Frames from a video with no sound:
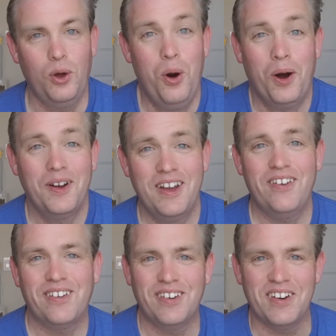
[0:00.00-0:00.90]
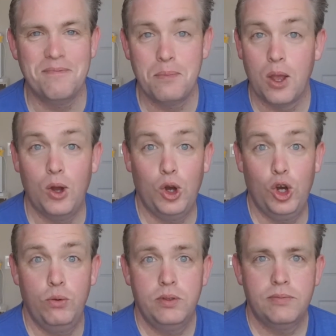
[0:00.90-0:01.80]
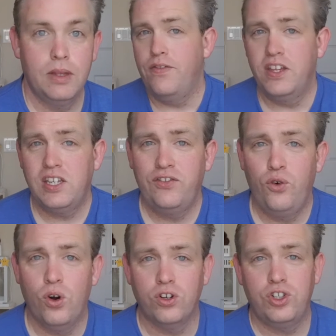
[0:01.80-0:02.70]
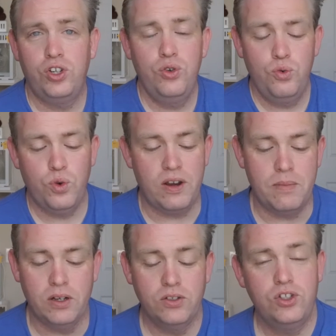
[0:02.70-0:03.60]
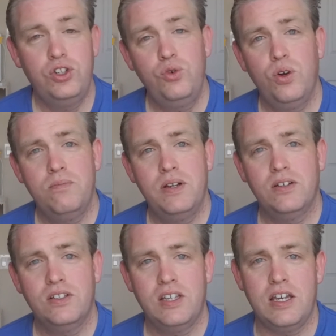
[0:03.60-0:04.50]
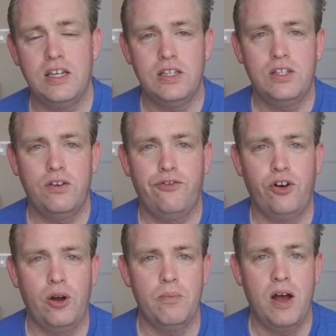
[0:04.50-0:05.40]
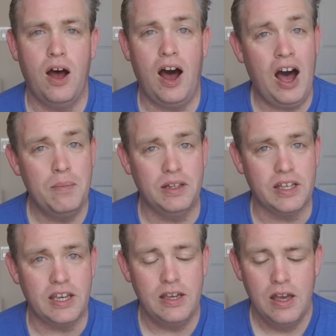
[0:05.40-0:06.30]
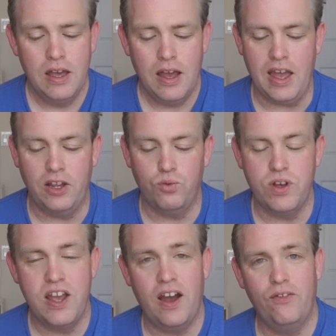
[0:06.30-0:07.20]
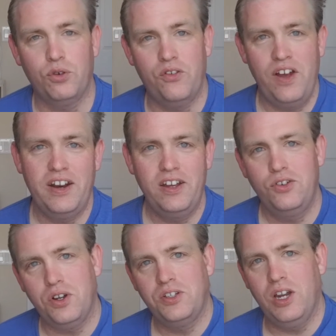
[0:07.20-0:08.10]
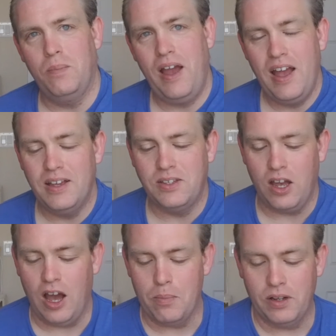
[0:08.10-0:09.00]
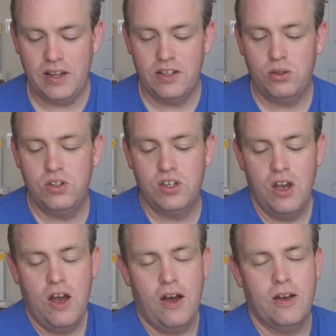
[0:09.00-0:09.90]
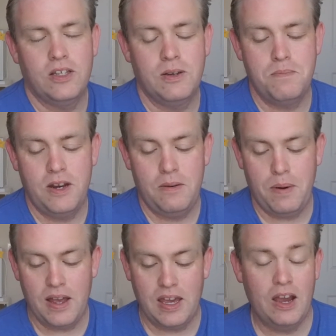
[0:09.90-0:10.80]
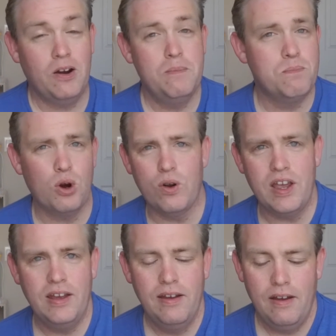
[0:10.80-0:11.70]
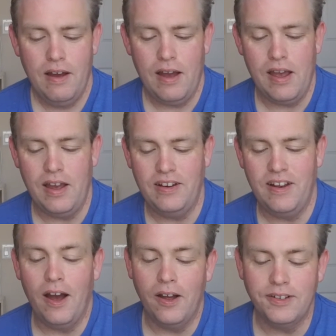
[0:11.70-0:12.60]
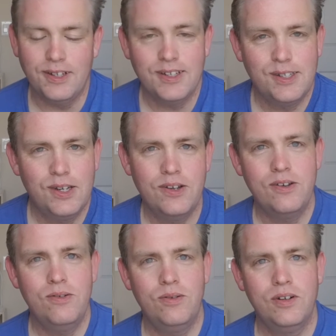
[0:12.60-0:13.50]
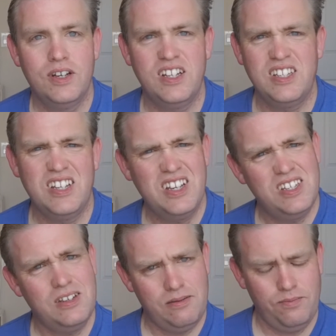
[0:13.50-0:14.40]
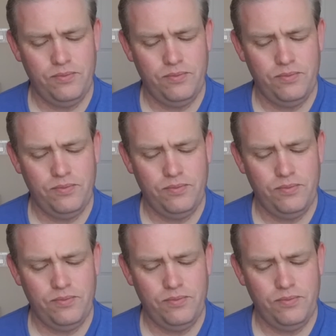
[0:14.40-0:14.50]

wrong character. Oops. And this is for two windmills. Two windmills is from Amelie, and we have Ravenna dressed up as Amelie. This was uh, submitted by Kara Murray, and uh, just so you can see, because